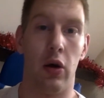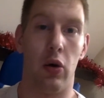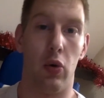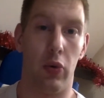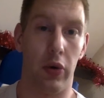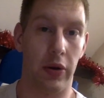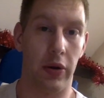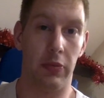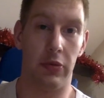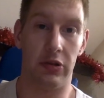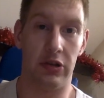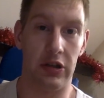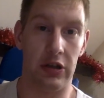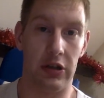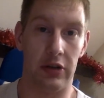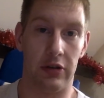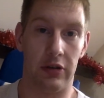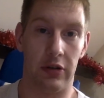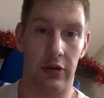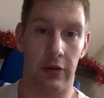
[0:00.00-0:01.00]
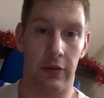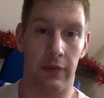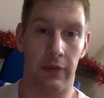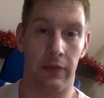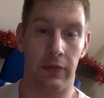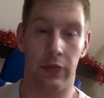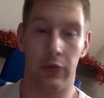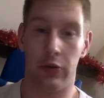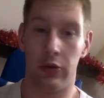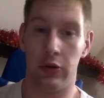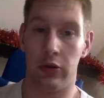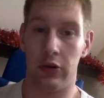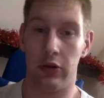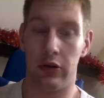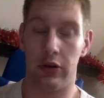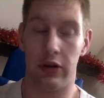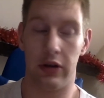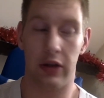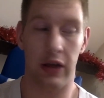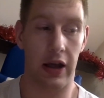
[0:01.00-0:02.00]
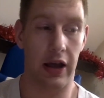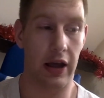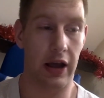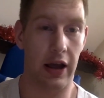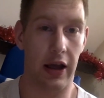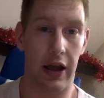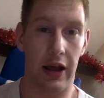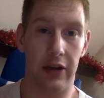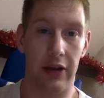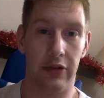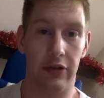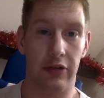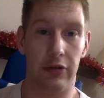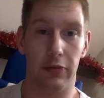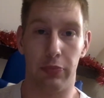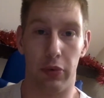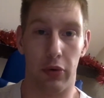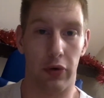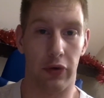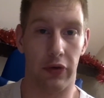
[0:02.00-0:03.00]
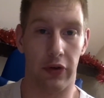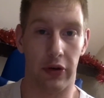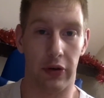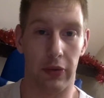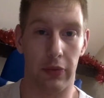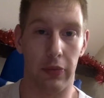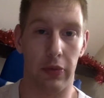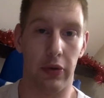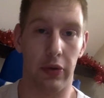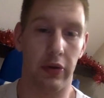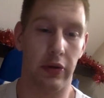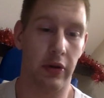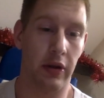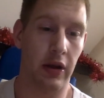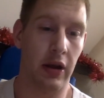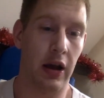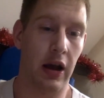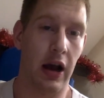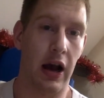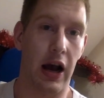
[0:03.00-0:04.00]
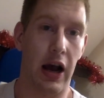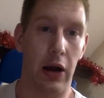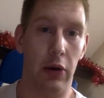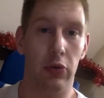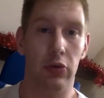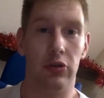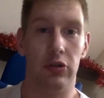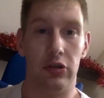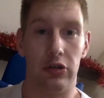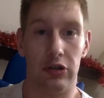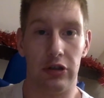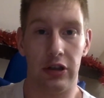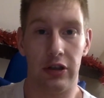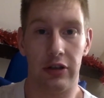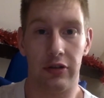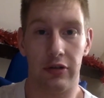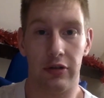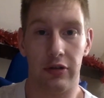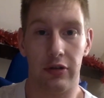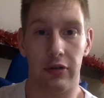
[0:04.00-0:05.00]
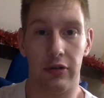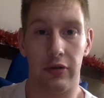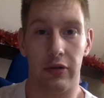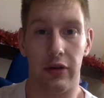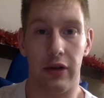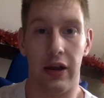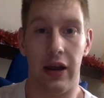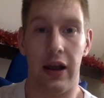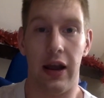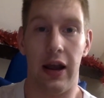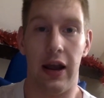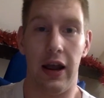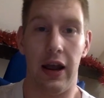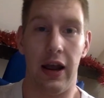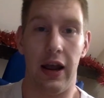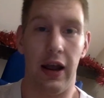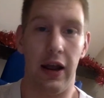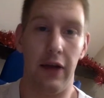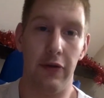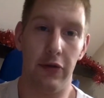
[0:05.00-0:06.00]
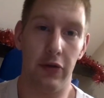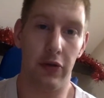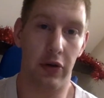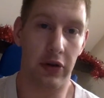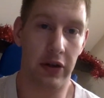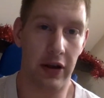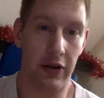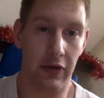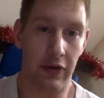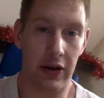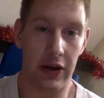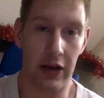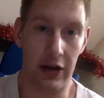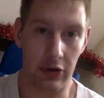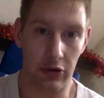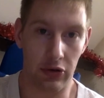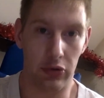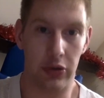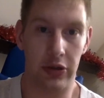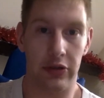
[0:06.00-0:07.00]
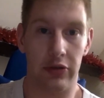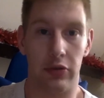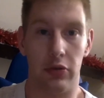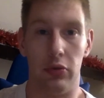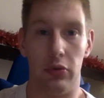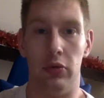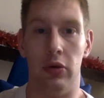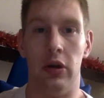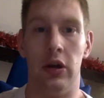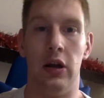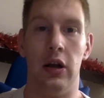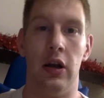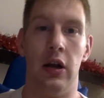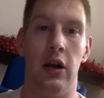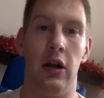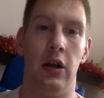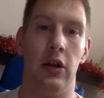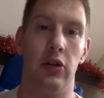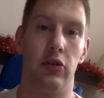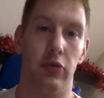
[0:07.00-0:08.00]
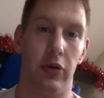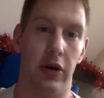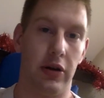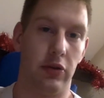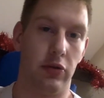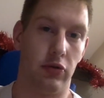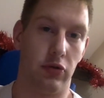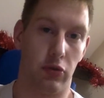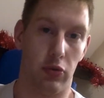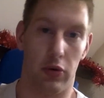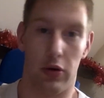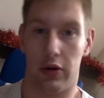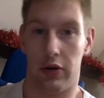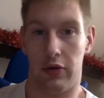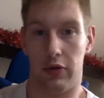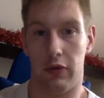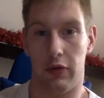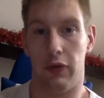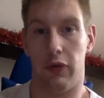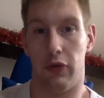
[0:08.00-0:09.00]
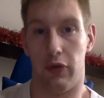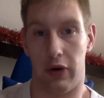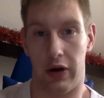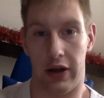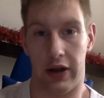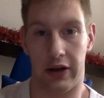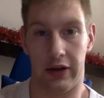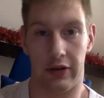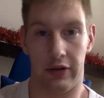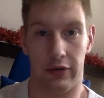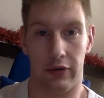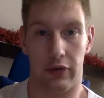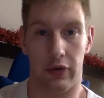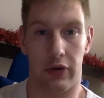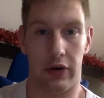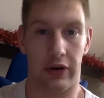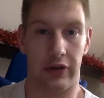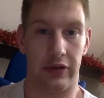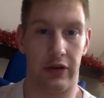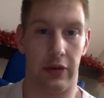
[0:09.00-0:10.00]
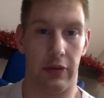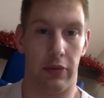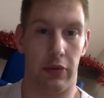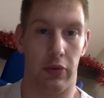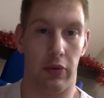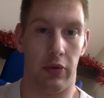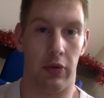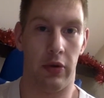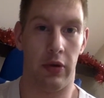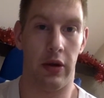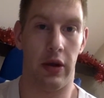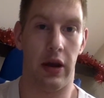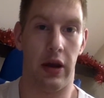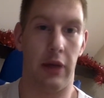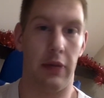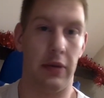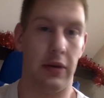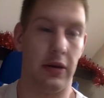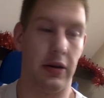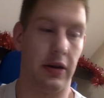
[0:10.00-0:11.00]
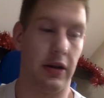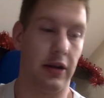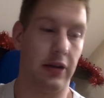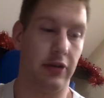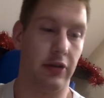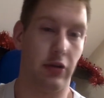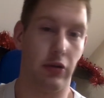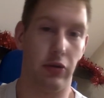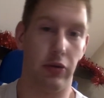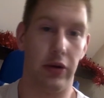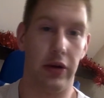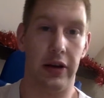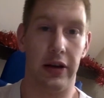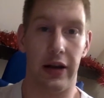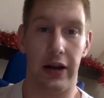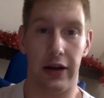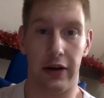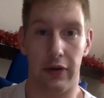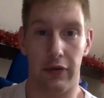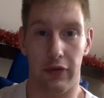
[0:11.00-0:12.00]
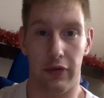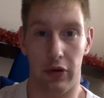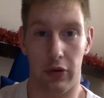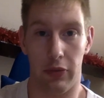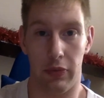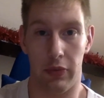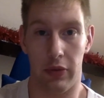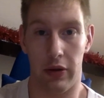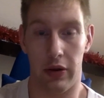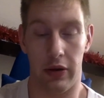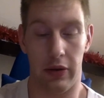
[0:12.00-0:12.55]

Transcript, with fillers: with machines. It's just perfect. But I would suggest, if you don't have any injuries, to try to squat for legs, for example. I mean, it's a great leg development,